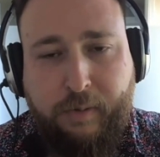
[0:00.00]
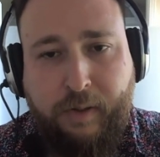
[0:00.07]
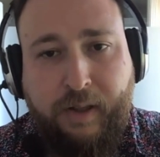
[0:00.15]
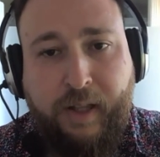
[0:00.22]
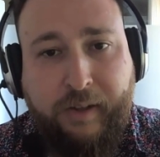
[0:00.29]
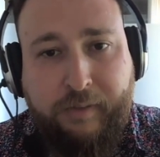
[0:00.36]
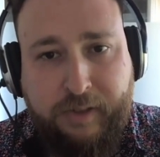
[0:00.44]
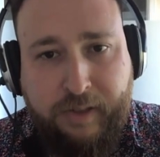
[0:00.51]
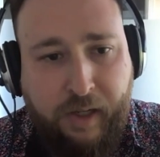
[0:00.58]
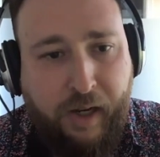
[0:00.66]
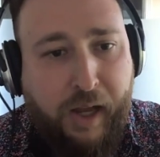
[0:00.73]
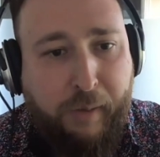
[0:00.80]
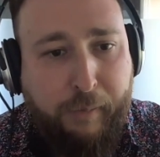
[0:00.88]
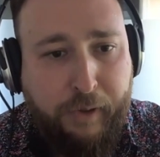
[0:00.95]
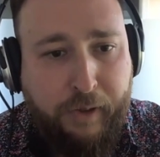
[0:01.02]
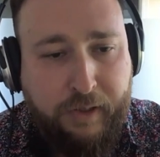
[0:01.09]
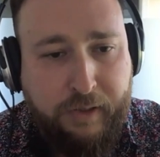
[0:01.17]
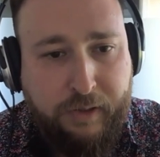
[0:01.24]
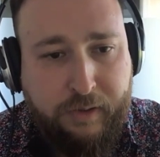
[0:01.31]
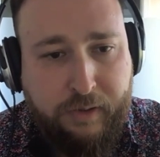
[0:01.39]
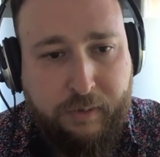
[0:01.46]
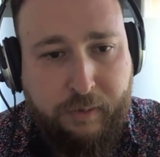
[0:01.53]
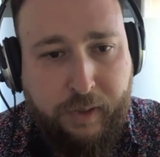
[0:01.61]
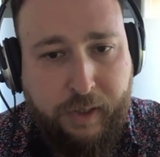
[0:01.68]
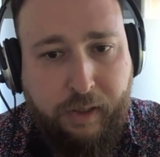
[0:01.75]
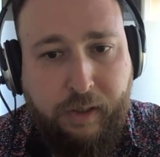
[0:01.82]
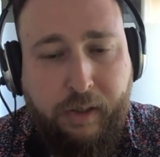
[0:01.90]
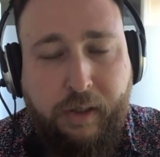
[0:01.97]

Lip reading: with livestock operations as well.